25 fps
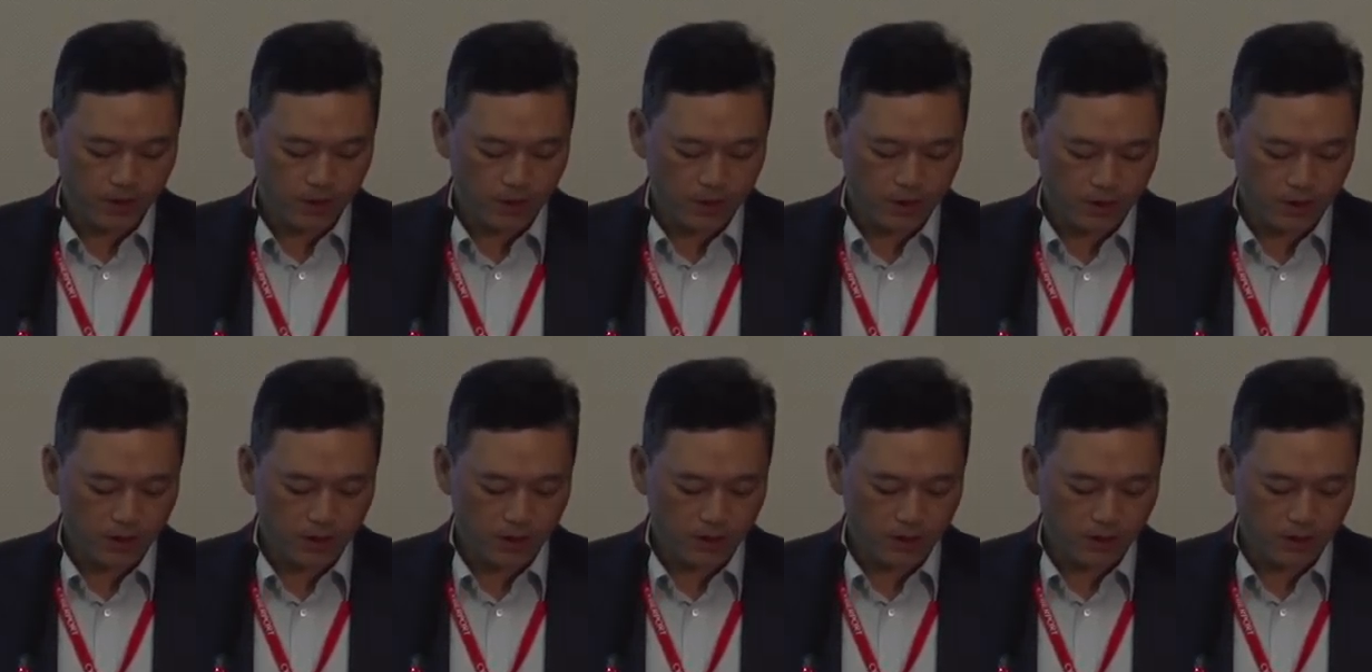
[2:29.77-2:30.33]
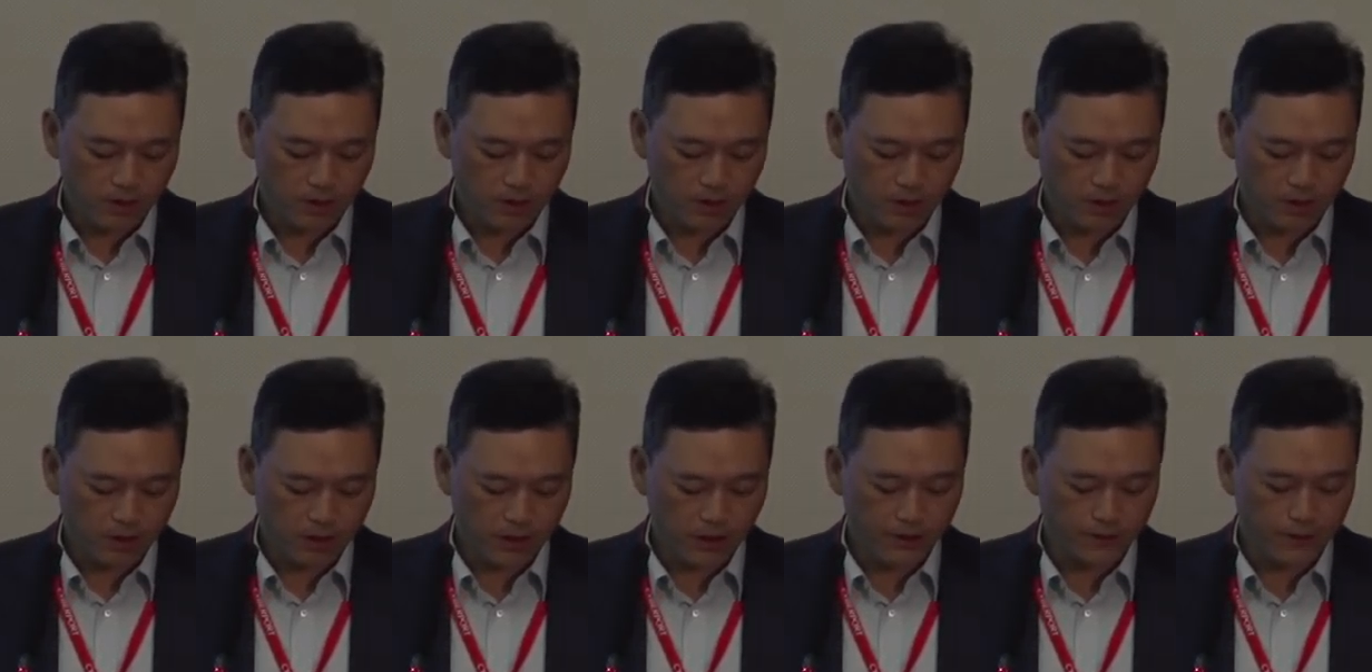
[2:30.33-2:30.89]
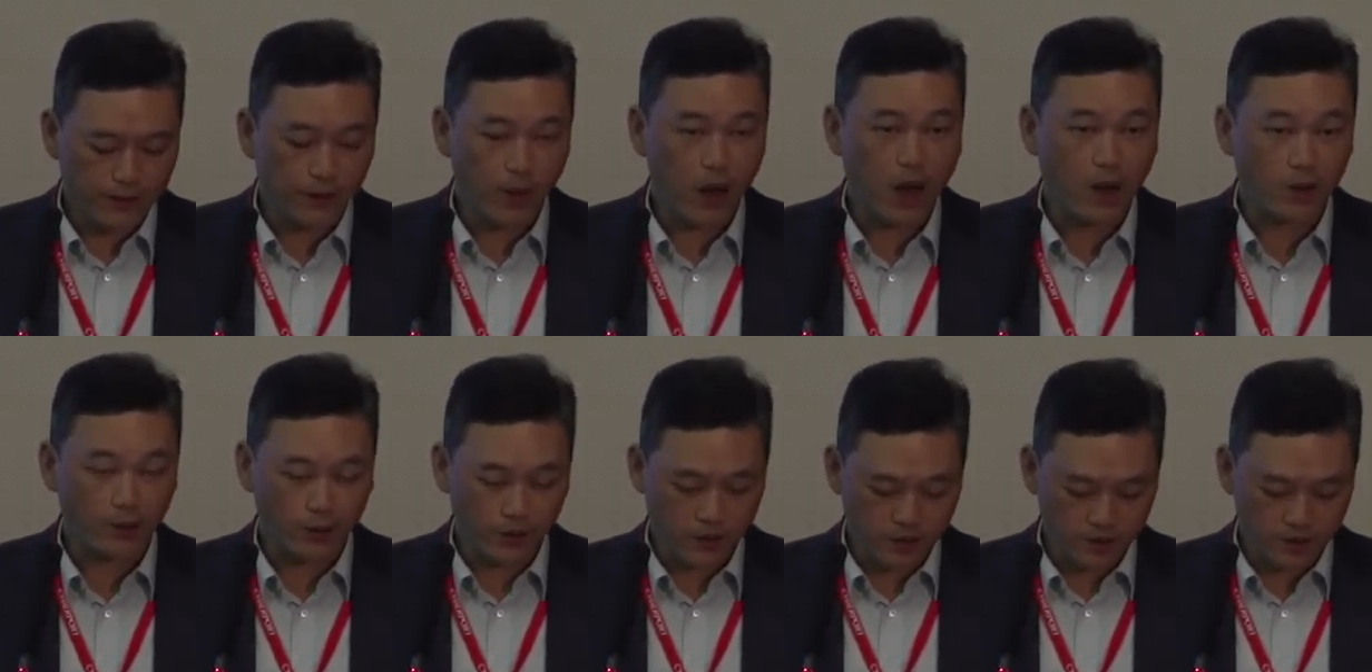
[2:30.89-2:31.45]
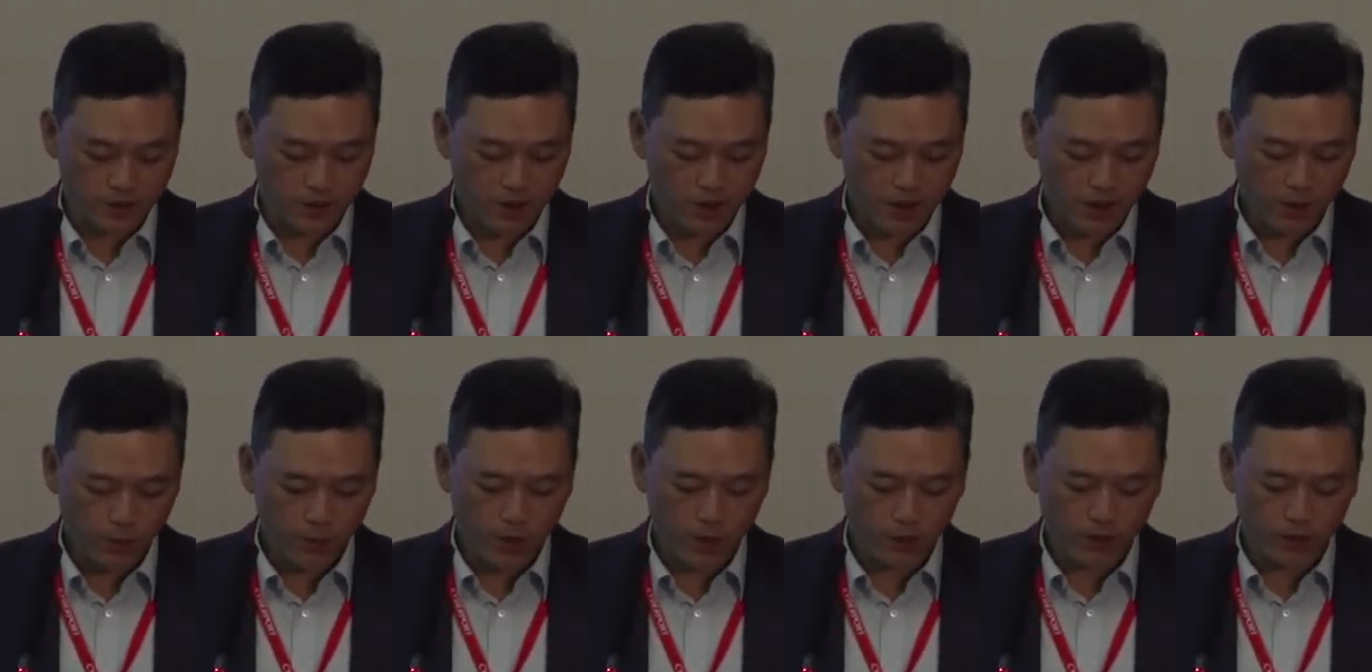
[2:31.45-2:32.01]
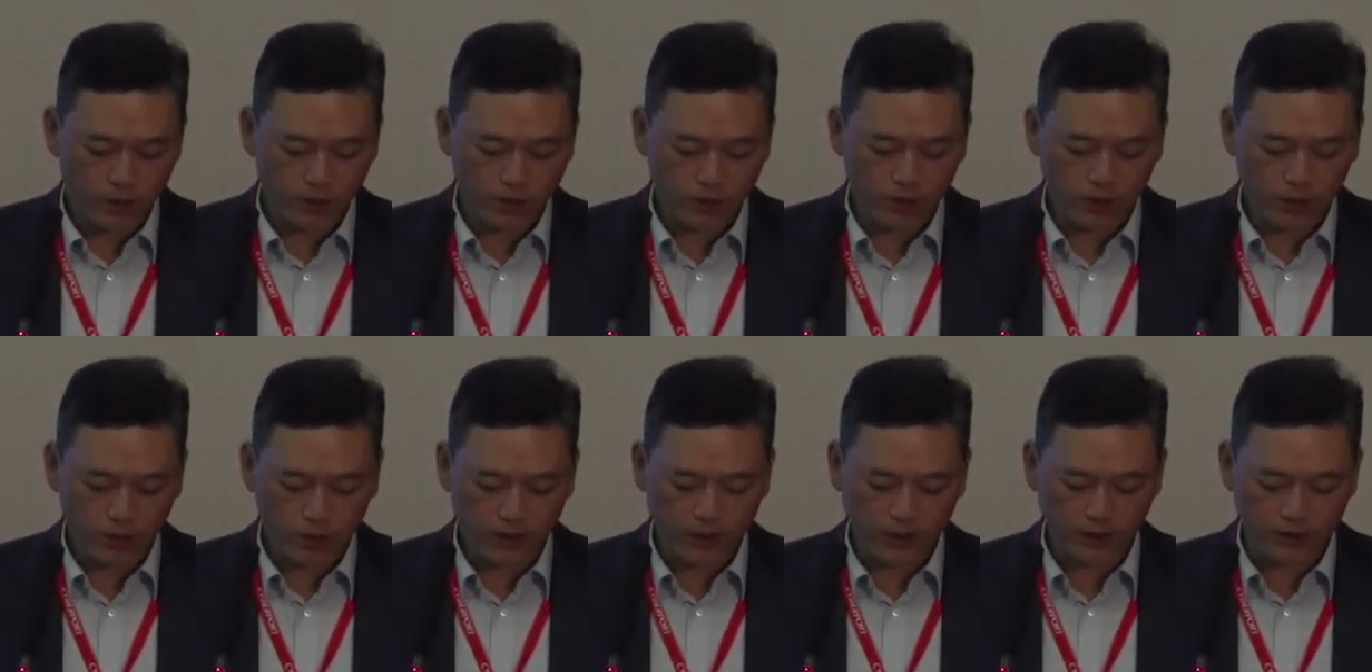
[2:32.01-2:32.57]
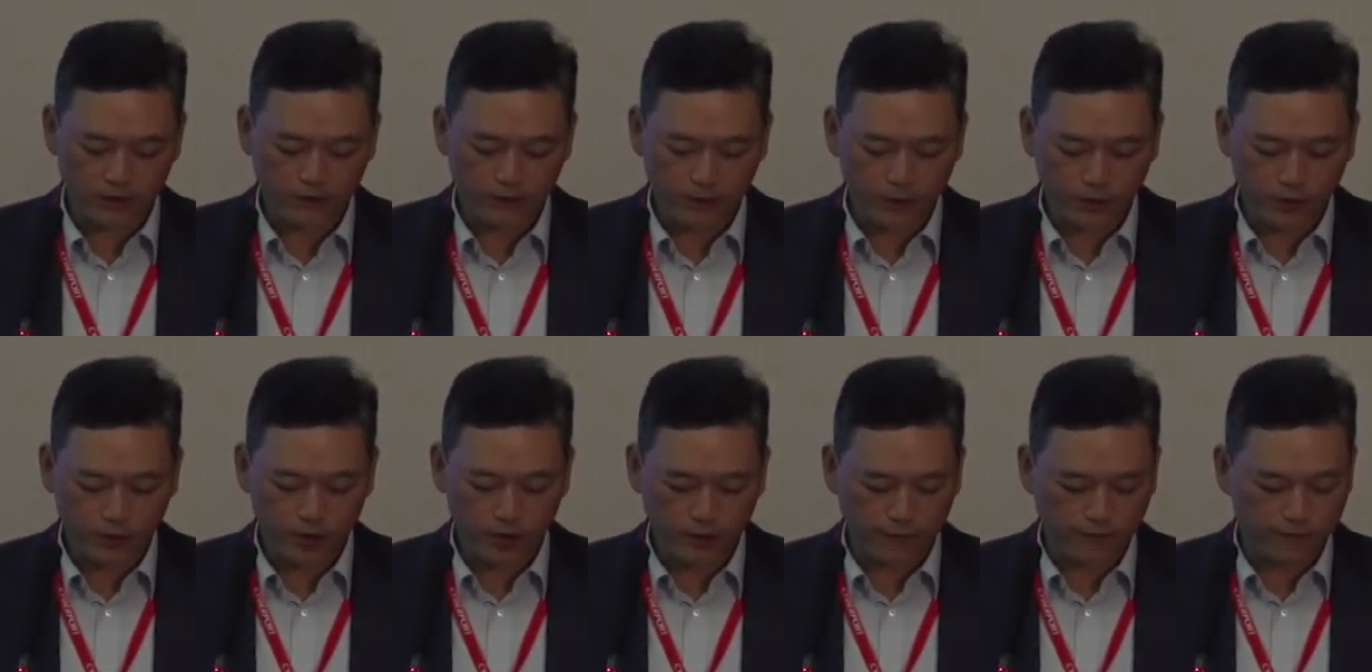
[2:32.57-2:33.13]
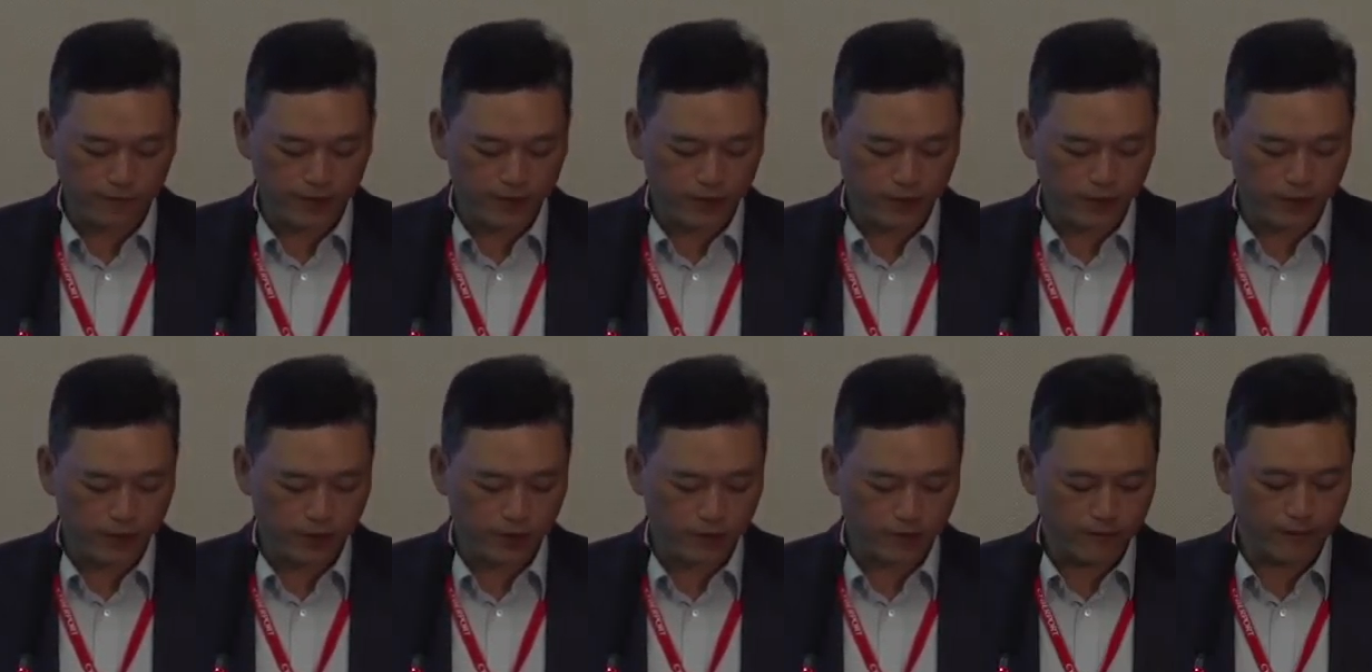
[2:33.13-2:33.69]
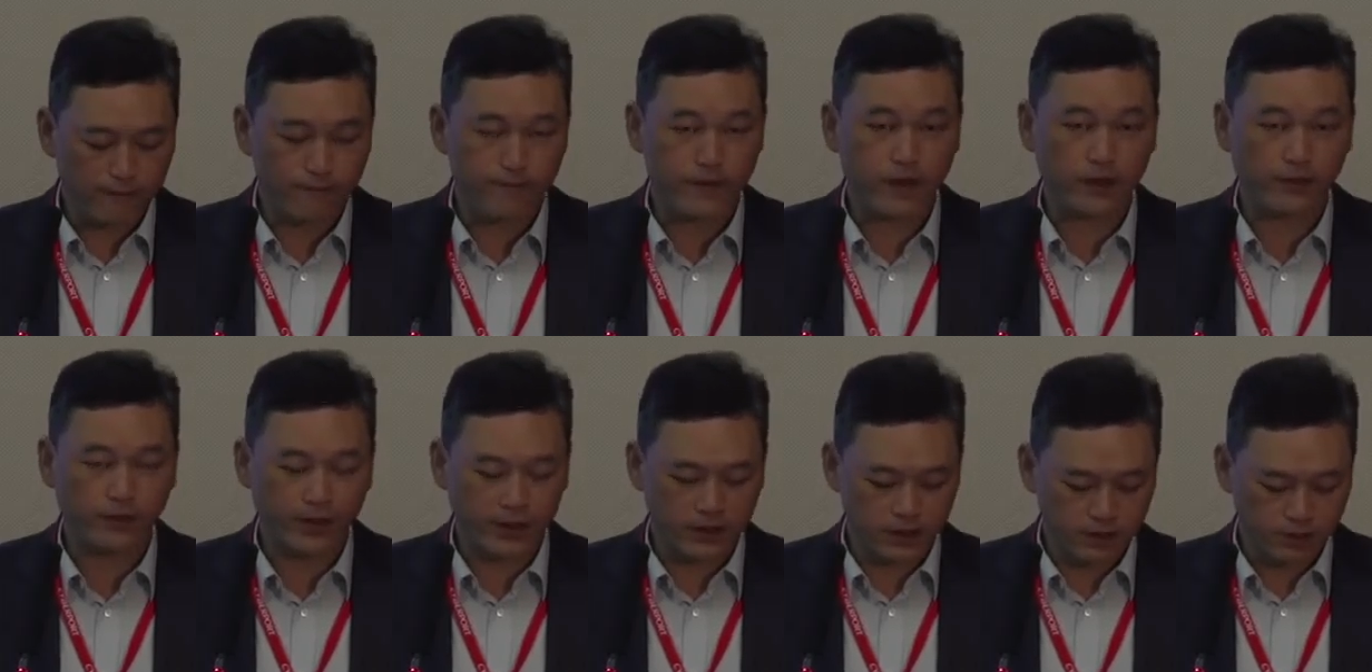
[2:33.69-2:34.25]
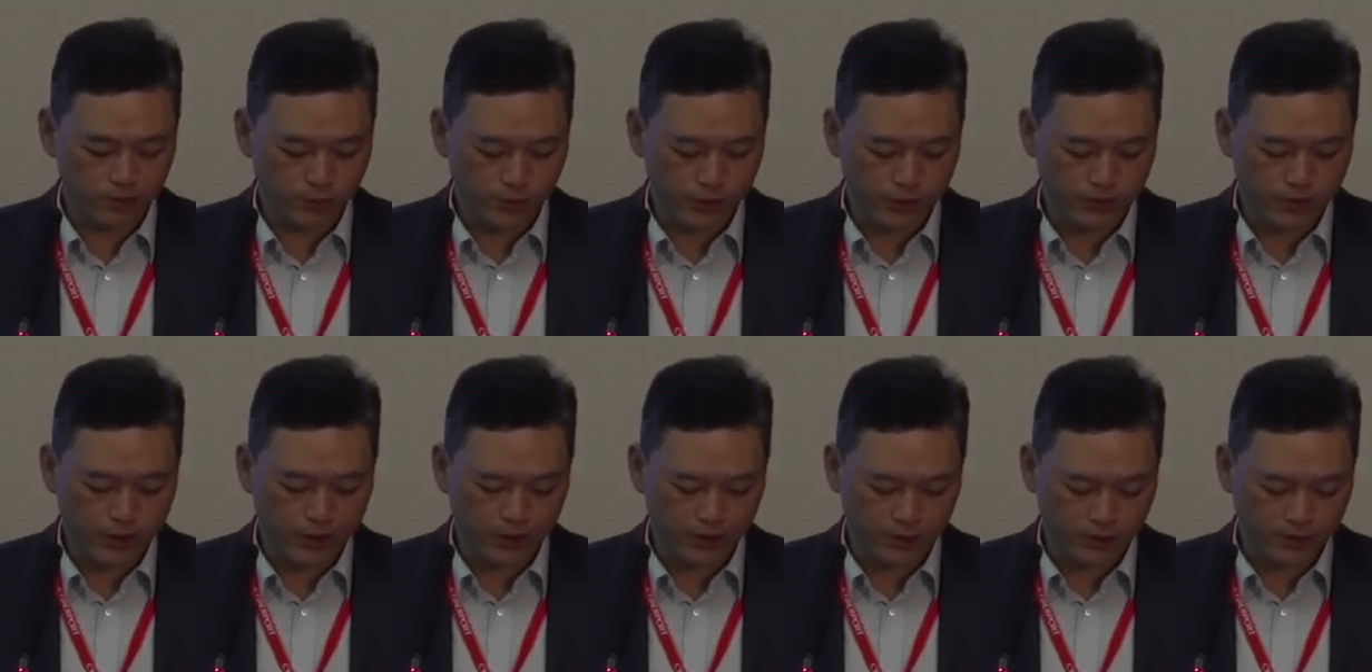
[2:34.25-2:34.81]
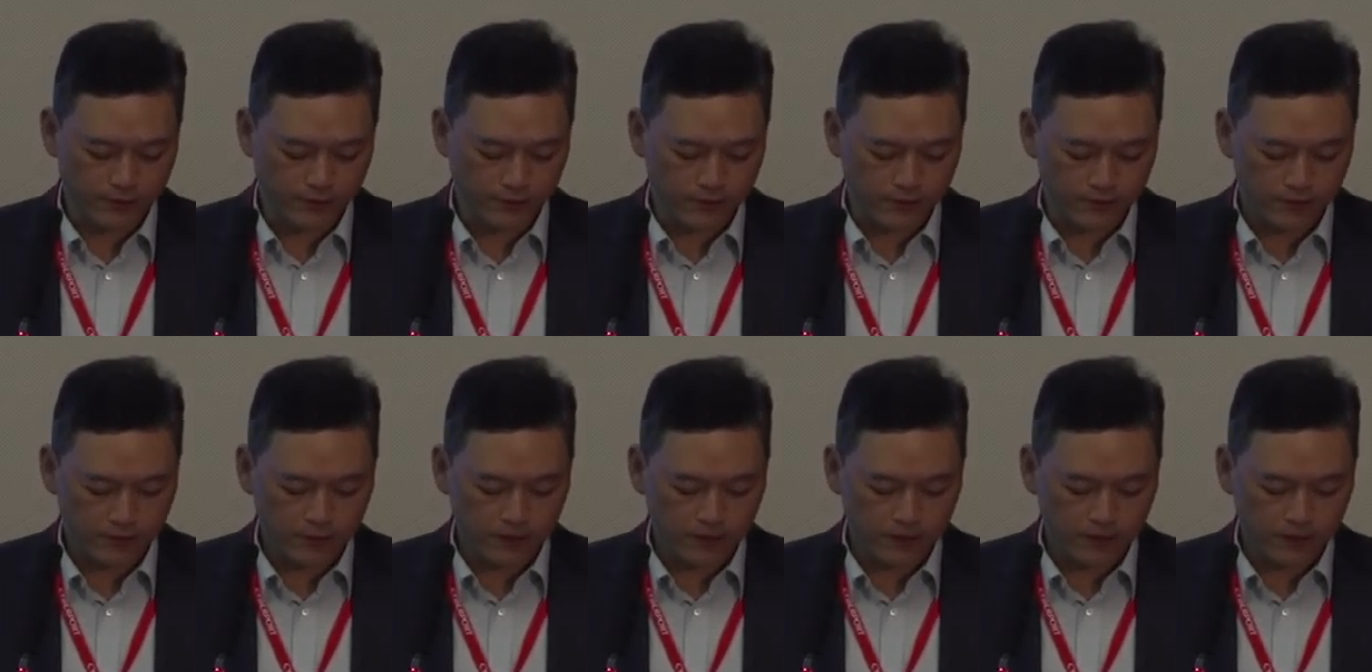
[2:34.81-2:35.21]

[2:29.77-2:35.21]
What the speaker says: In the next few hours, we are going to look at the future of venture from various perspectives: